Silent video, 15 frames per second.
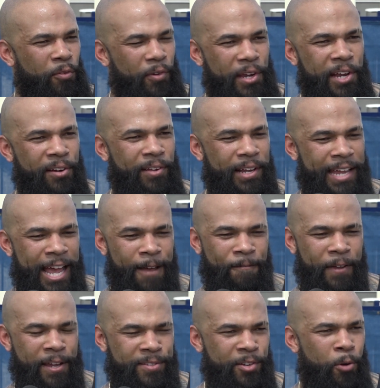over here, like
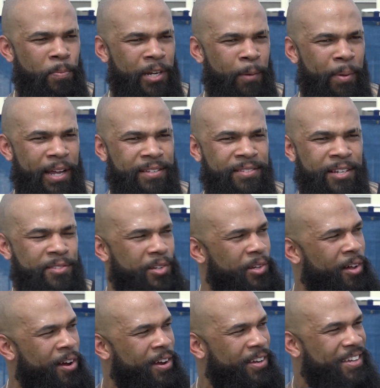cafes open up like at six
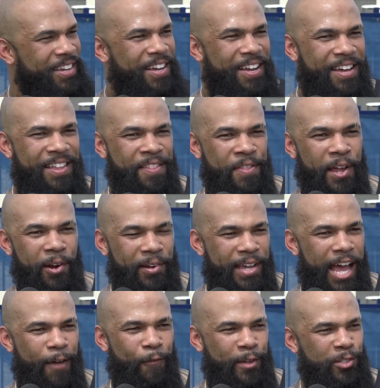o'clock. Mm-hmm. Their
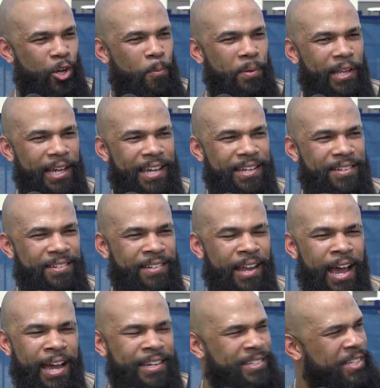cafes open like at
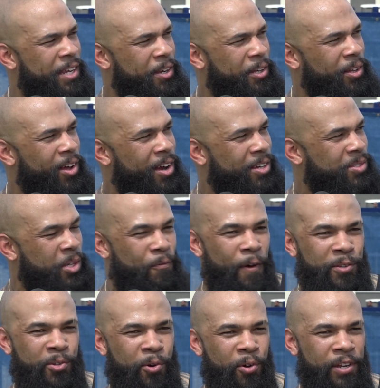nine, ten o'clock. So if
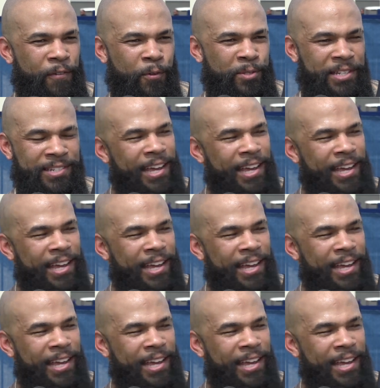I was going, if it was a